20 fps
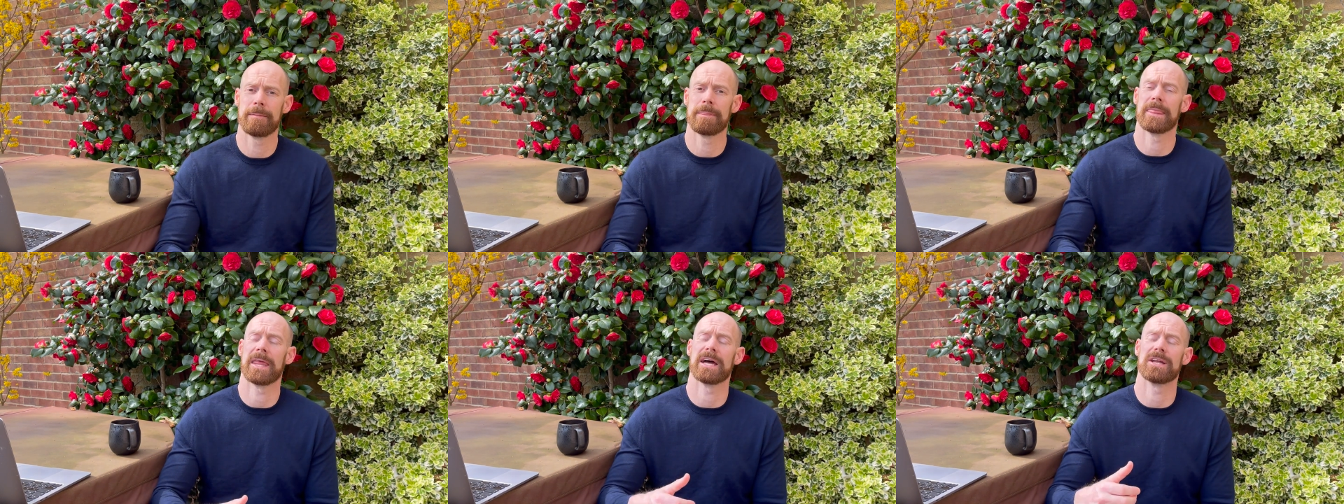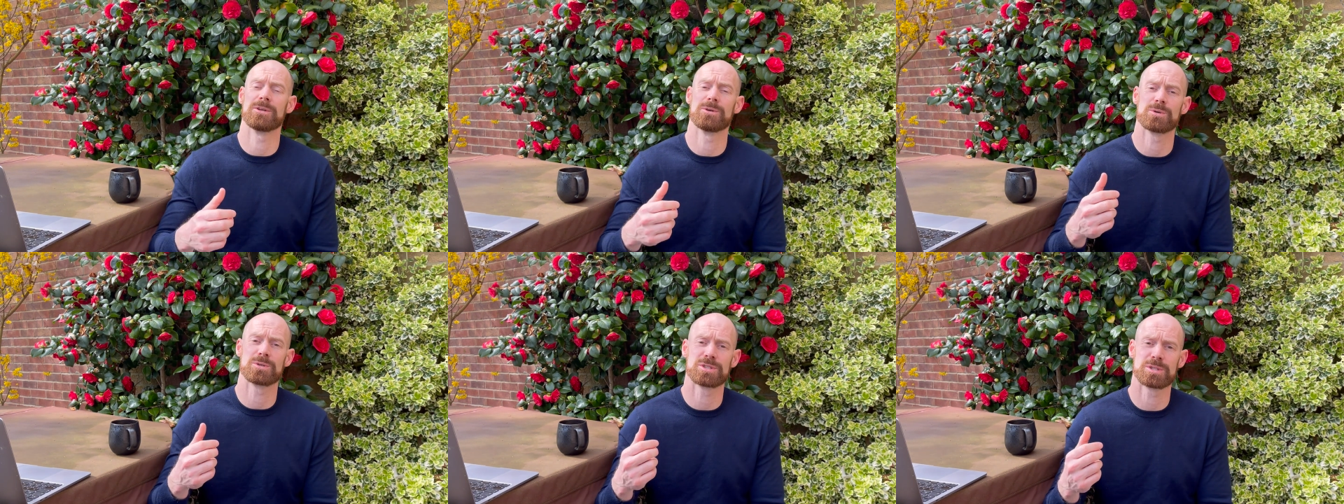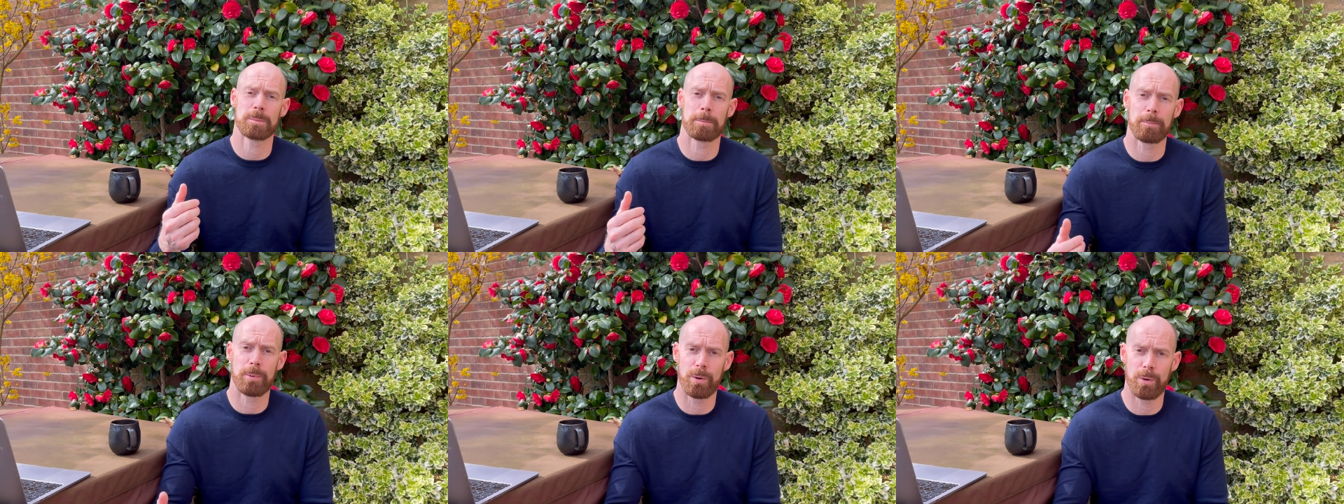and your
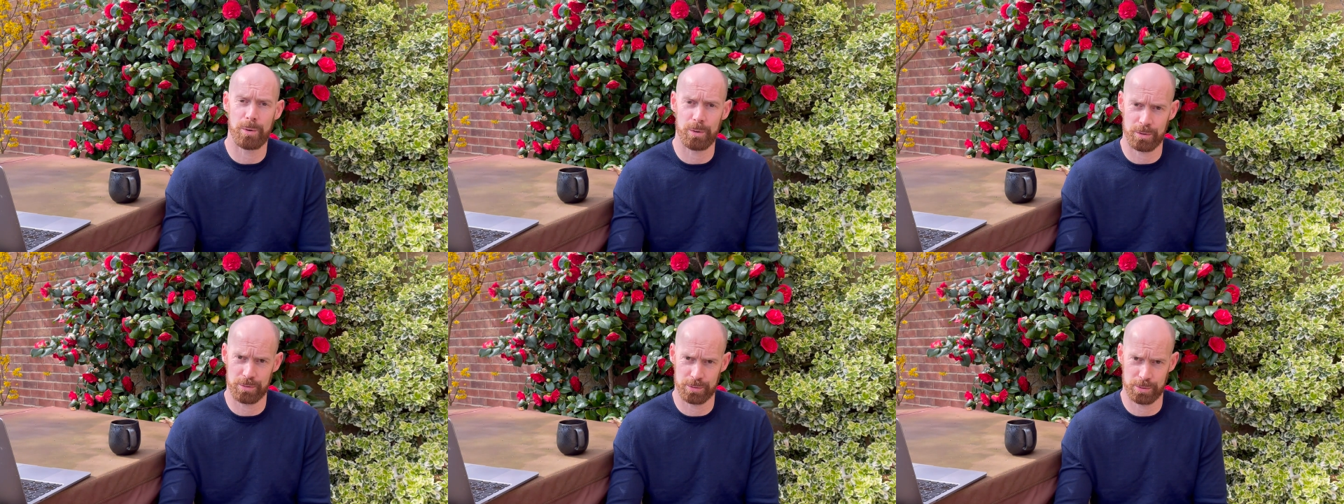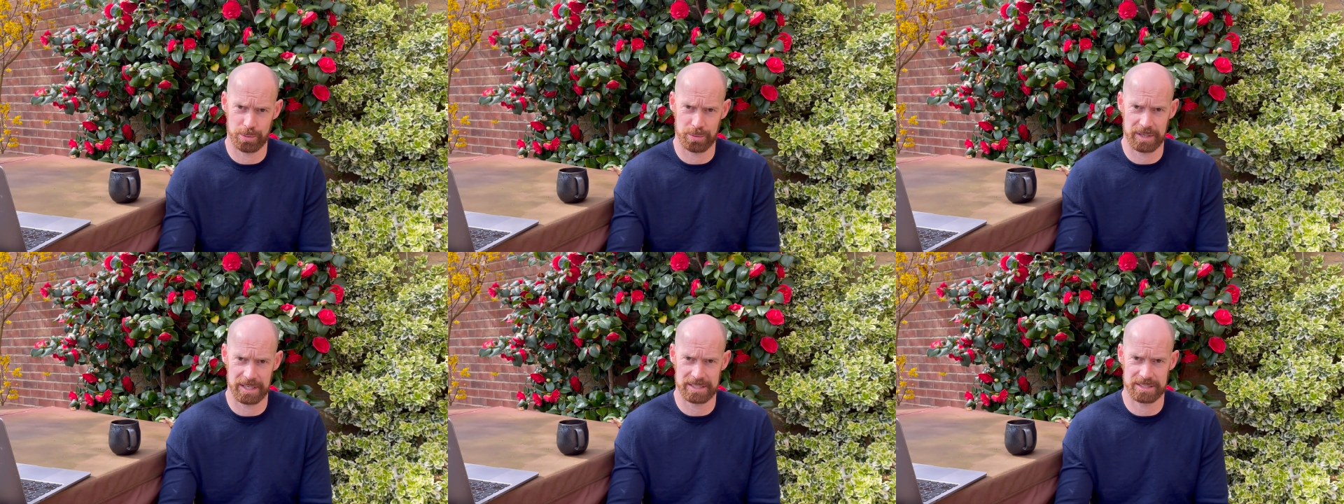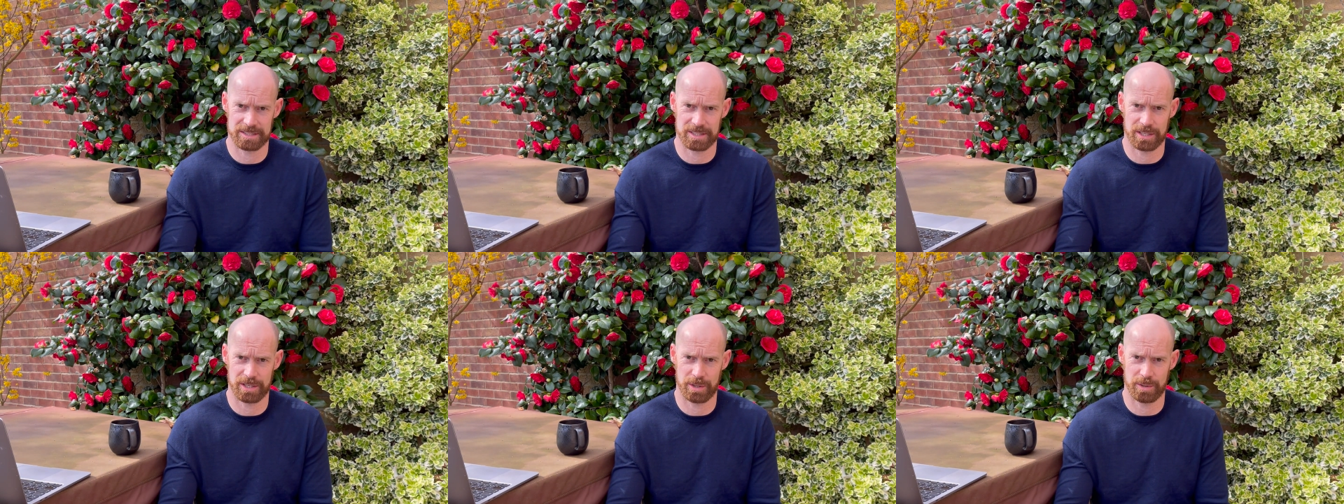support crew needs
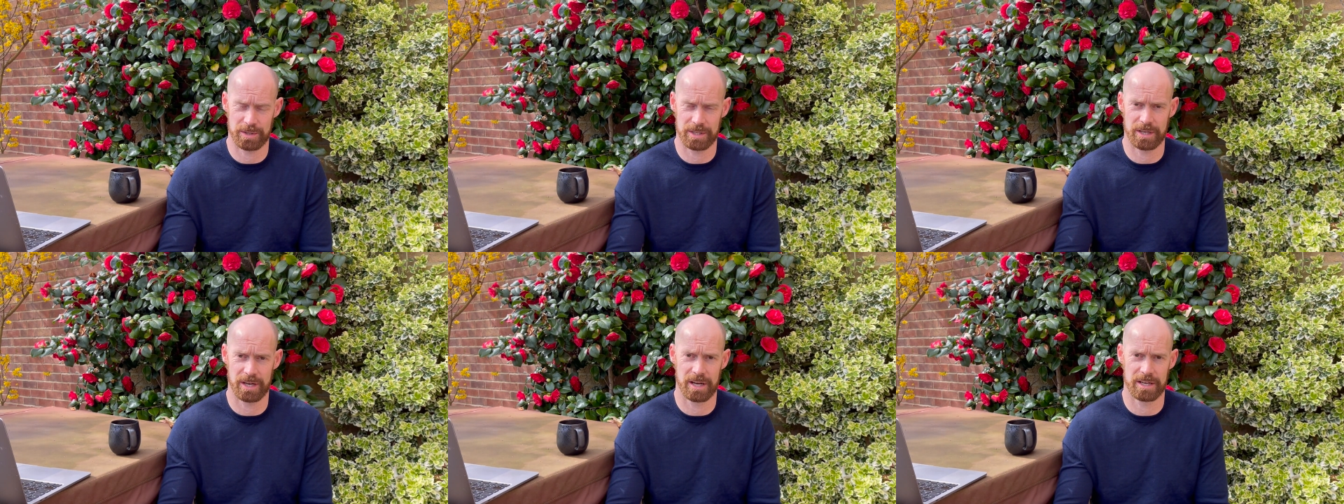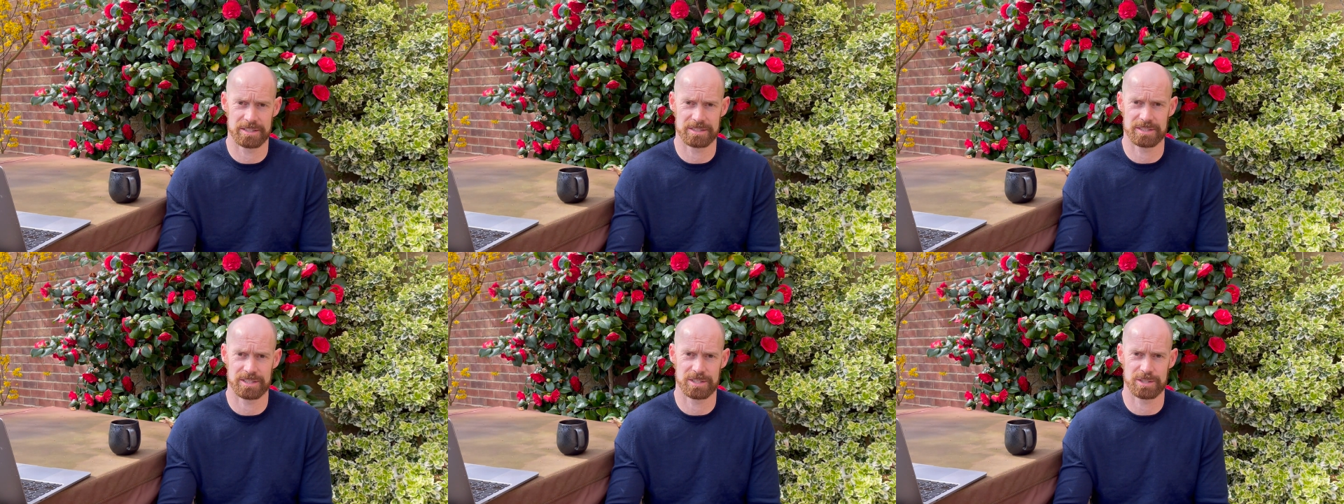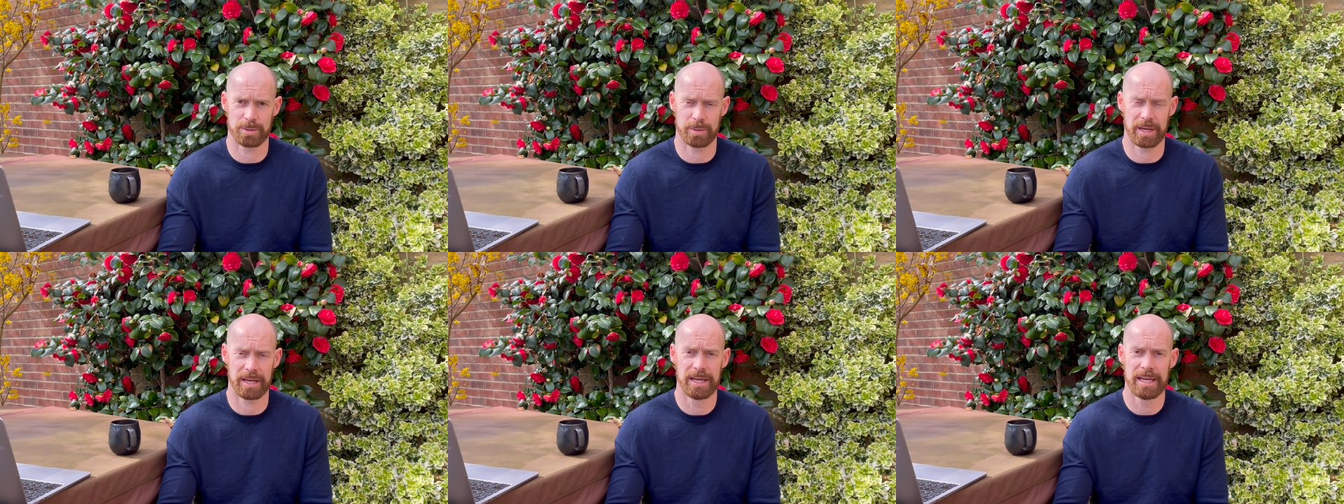to know the answer to
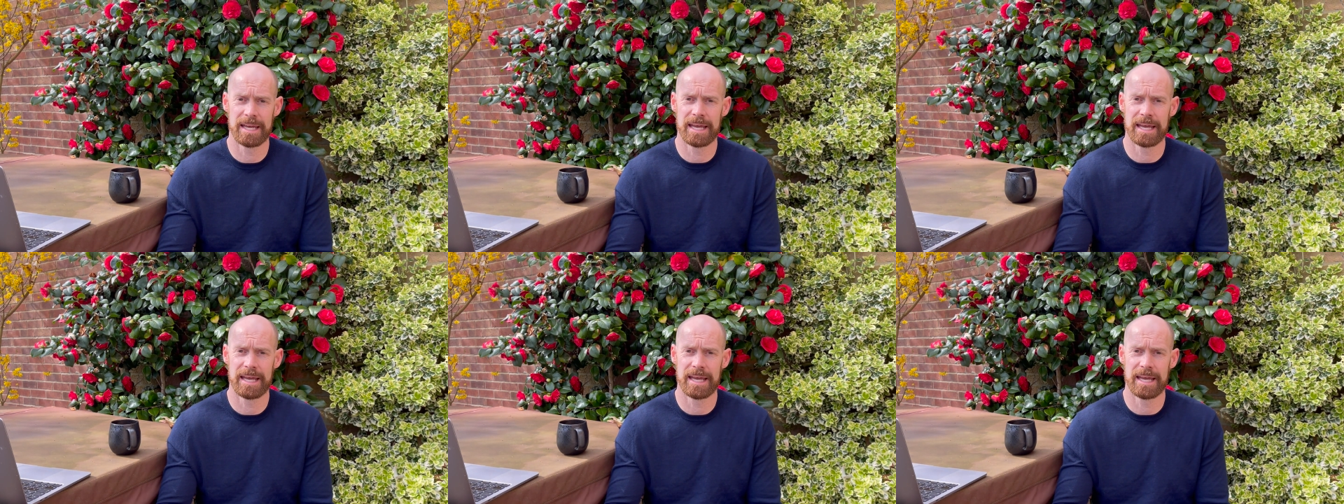it.